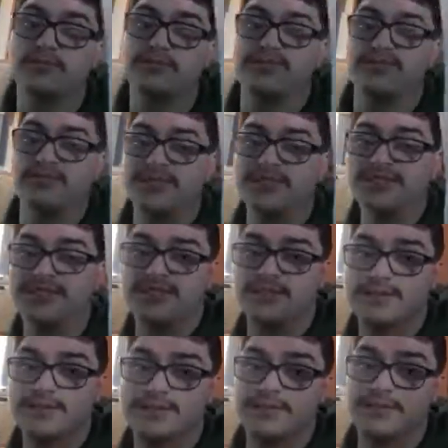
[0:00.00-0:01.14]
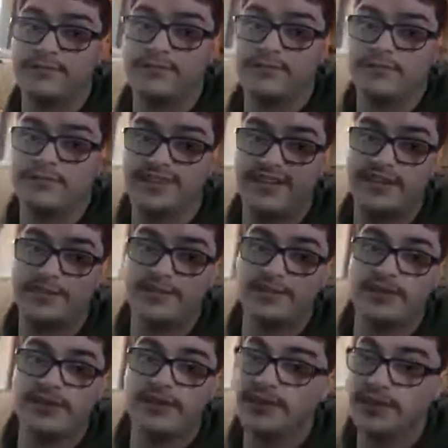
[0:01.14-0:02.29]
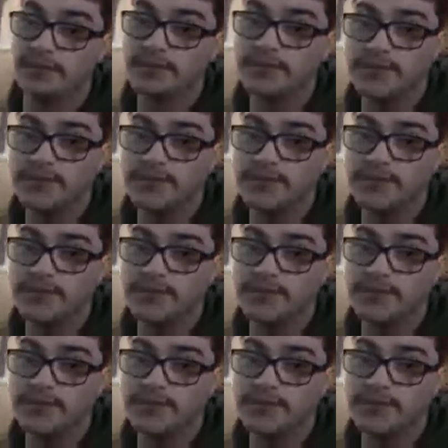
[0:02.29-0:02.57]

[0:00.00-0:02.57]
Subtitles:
Christmas. So here's him.